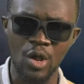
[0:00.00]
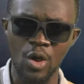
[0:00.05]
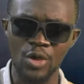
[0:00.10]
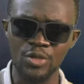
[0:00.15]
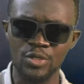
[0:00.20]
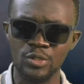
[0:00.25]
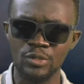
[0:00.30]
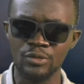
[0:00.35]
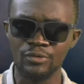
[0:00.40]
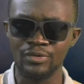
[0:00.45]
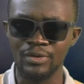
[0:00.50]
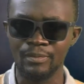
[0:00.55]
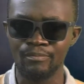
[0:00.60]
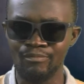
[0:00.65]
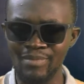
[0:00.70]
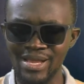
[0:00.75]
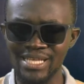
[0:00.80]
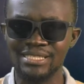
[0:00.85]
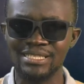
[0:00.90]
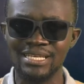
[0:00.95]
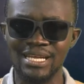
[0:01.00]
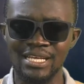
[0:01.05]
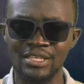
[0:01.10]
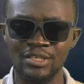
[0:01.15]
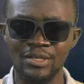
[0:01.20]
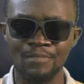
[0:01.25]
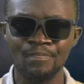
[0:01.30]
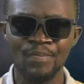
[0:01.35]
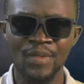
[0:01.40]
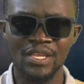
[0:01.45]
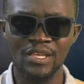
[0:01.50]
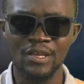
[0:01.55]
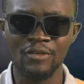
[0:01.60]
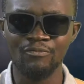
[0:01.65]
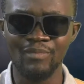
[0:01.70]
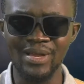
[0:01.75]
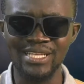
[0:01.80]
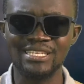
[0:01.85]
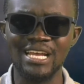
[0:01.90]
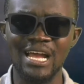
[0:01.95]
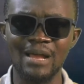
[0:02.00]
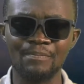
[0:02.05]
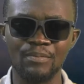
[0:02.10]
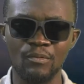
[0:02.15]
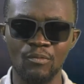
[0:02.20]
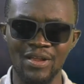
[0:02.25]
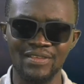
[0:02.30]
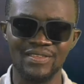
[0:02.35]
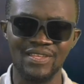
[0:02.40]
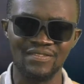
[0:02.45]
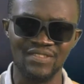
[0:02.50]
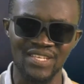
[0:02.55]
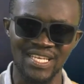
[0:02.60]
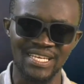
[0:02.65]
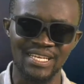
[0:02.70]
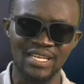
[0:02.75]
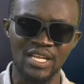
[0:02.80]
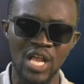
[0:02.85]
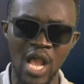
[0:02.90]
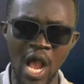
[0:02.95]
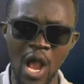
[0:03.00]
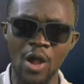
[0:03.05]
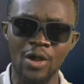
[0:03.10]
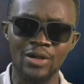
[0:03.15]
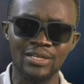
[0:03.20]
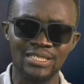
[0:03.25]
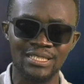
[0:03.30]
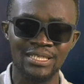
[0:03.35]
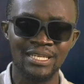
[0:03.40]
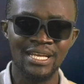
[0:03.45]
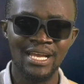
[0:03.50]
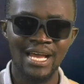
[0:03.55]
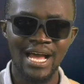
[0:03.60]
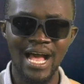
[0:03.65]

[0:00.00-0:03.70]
or you've met up with the God